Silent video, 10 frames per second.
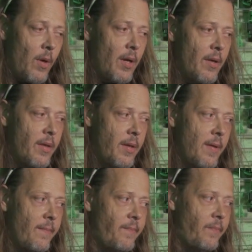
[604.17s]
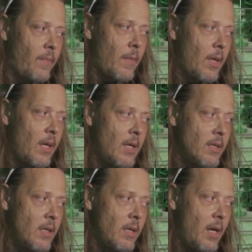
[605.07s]
with
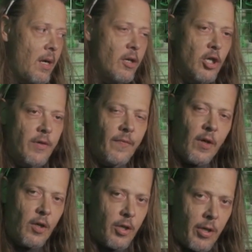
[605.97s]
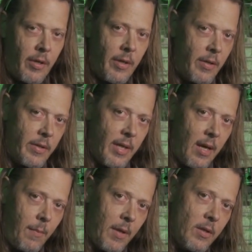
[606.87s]
isn't there just for your sheer
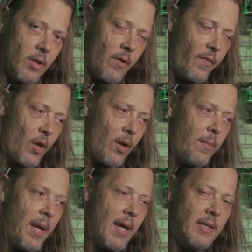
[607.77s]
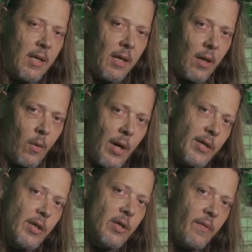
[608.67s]
entertainment. So if you're going to be asking it
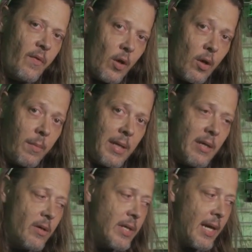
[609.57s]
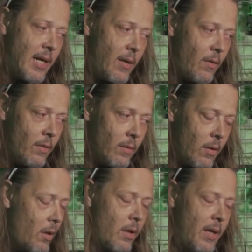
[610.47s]
questions, if you're going to be entertaining,
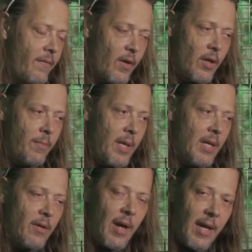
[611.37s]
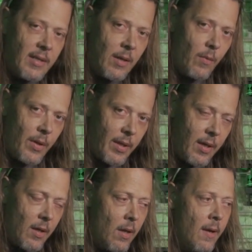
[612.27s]
or if you're going to be interacting with
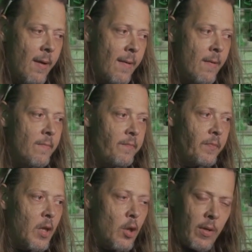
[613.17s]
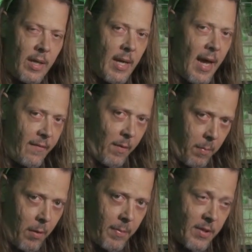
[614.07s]
it, you need to have a
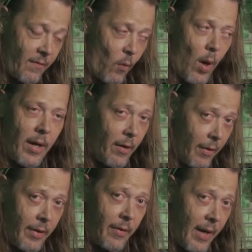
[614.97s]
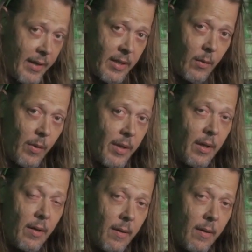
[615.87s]
purpose of why you're interacting with it.